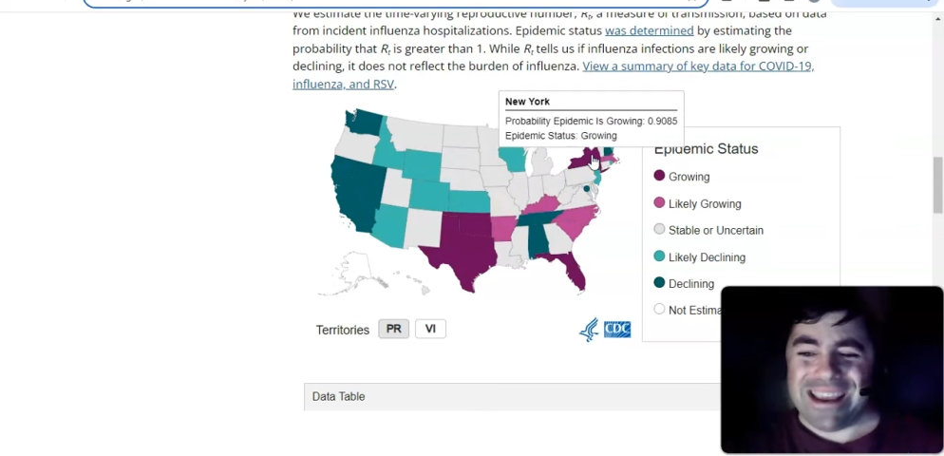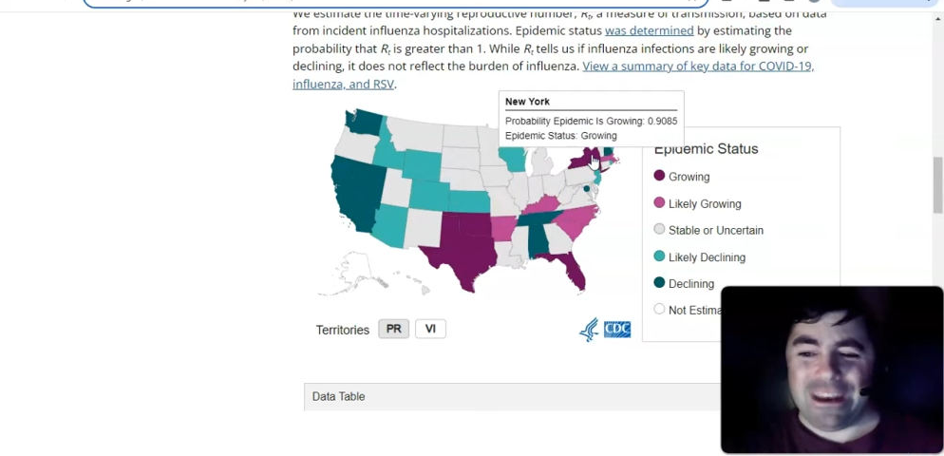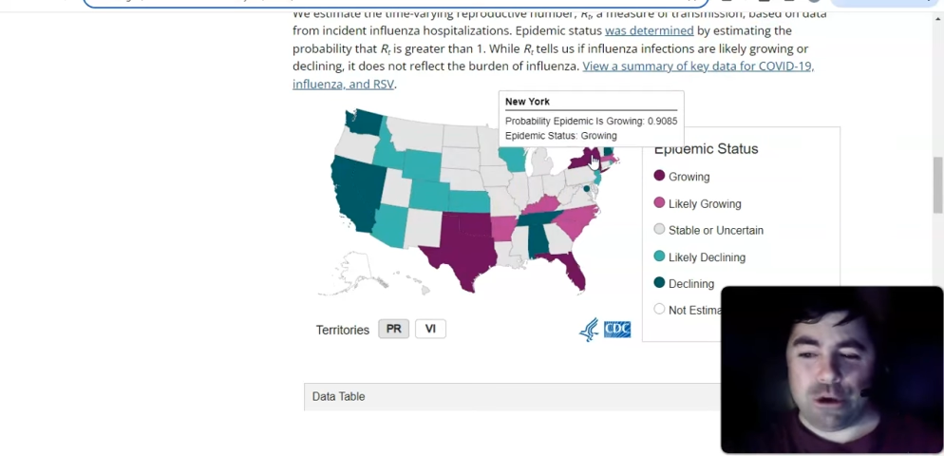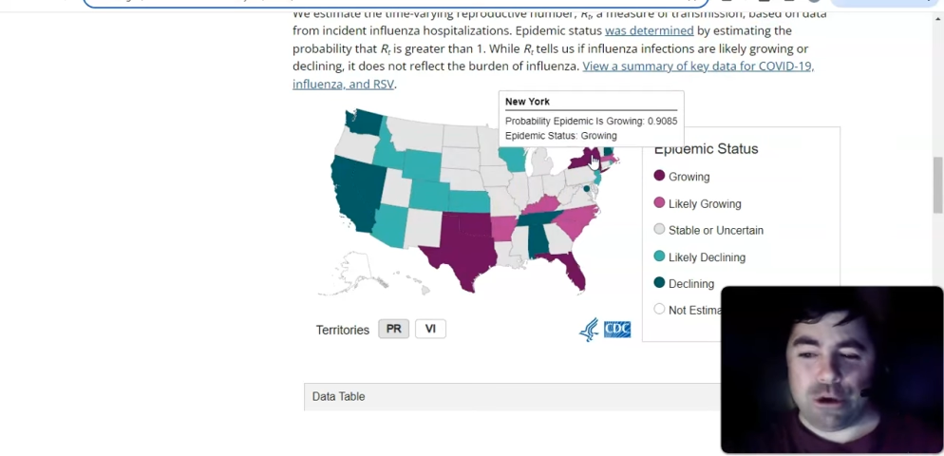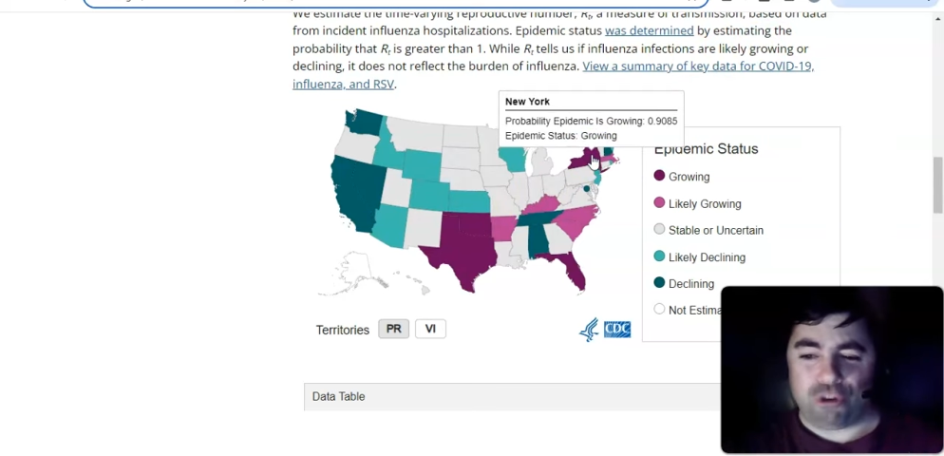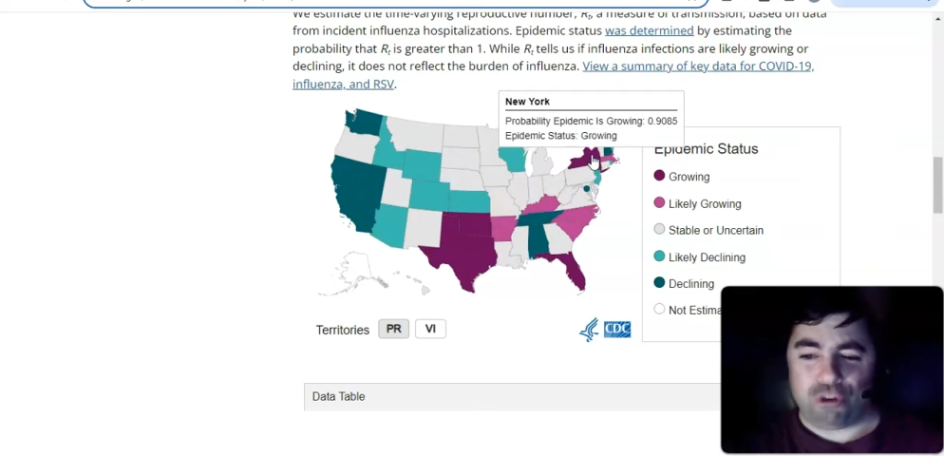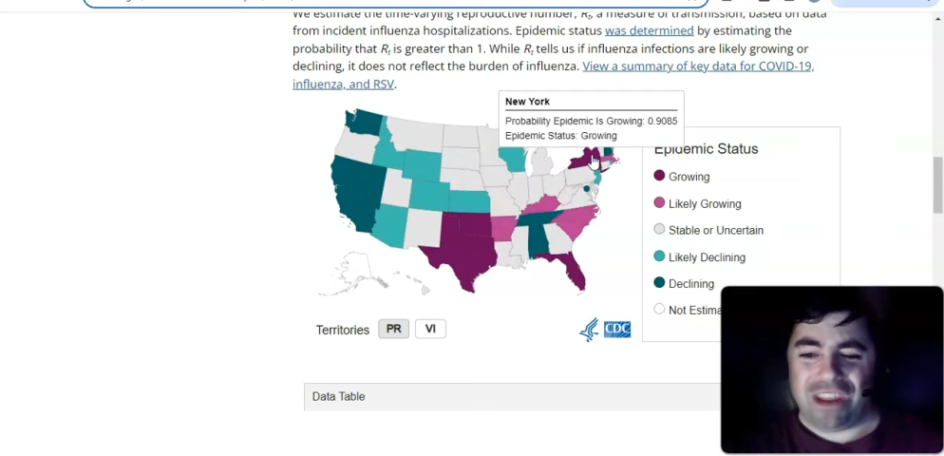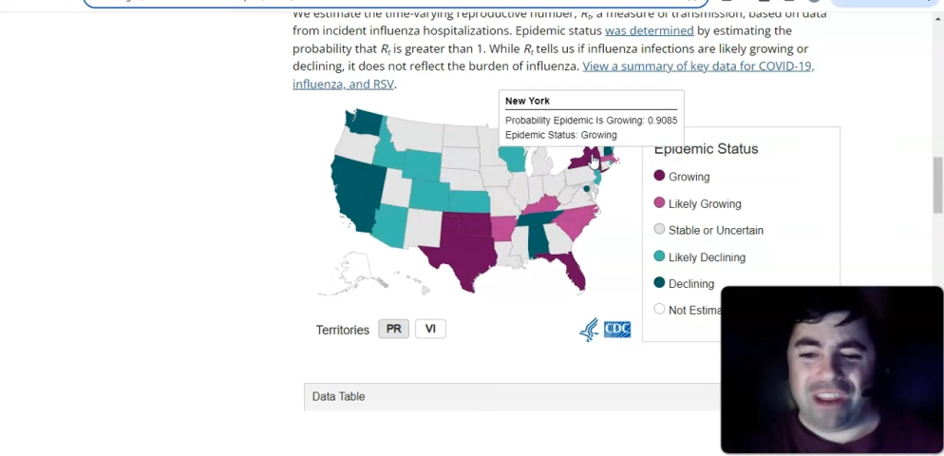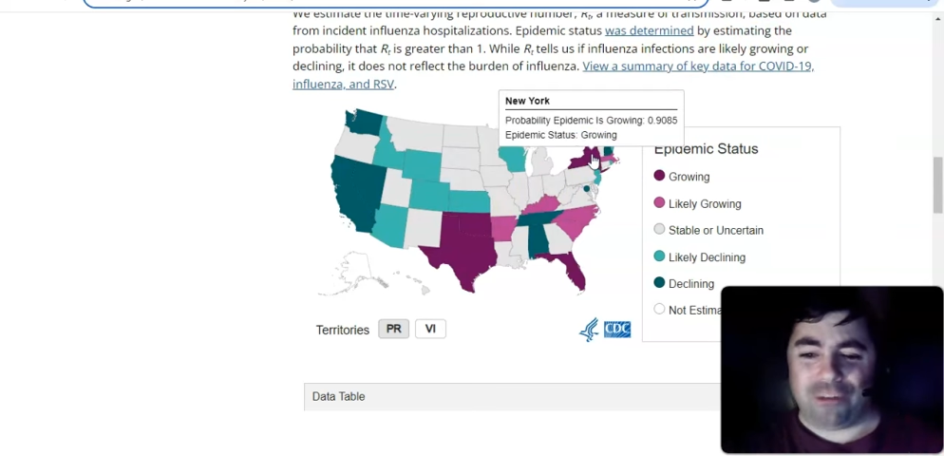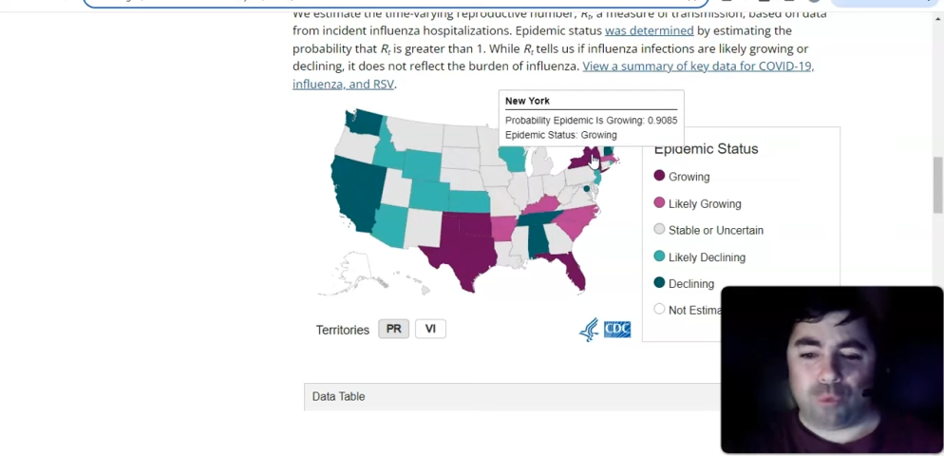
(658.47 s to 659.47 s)
in New York
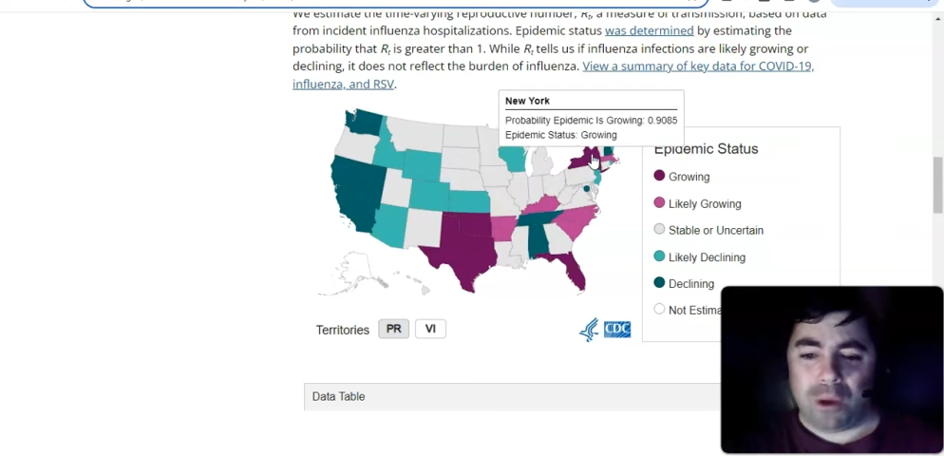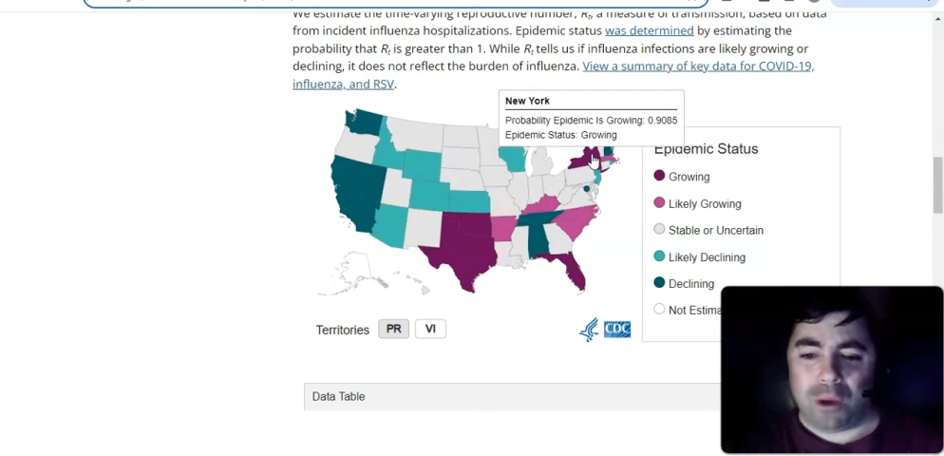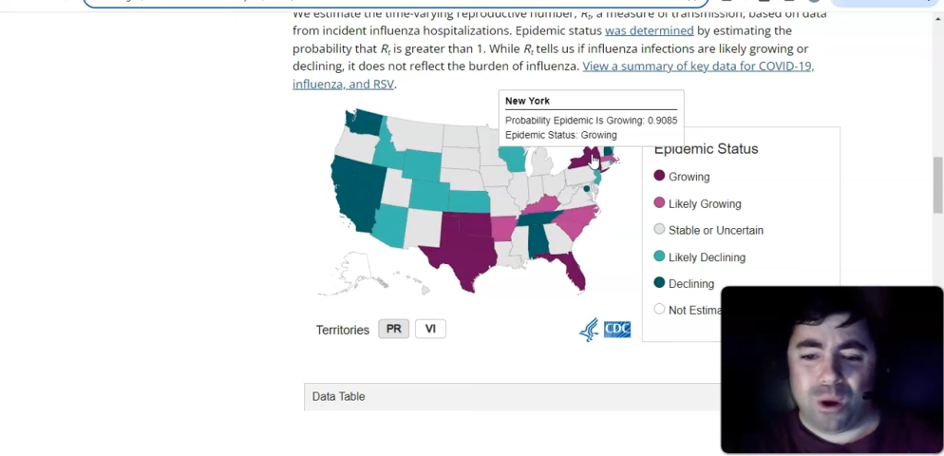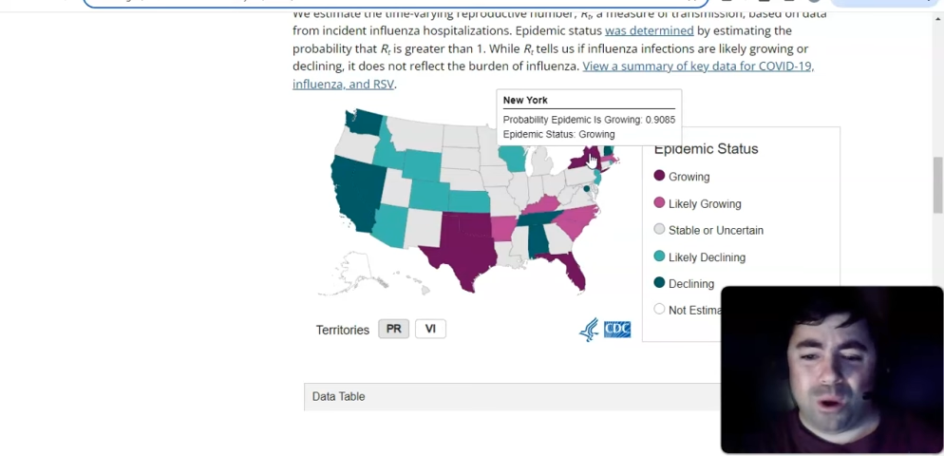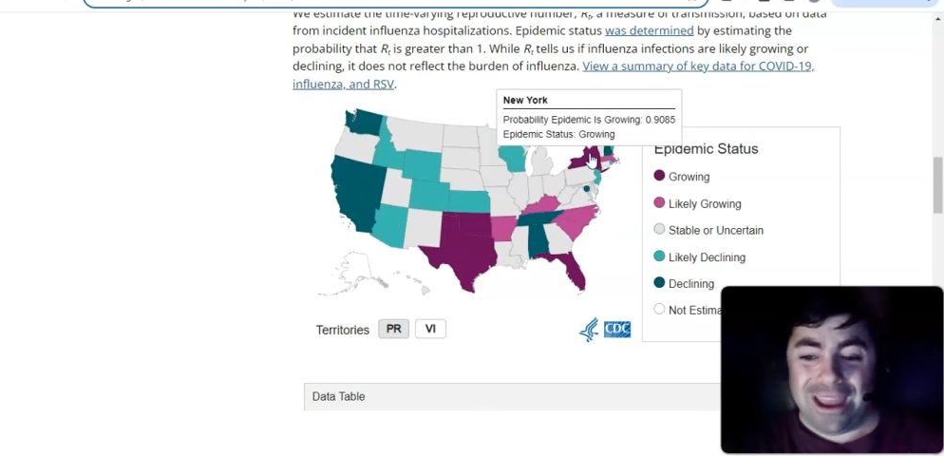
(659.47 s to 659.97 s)
State as well,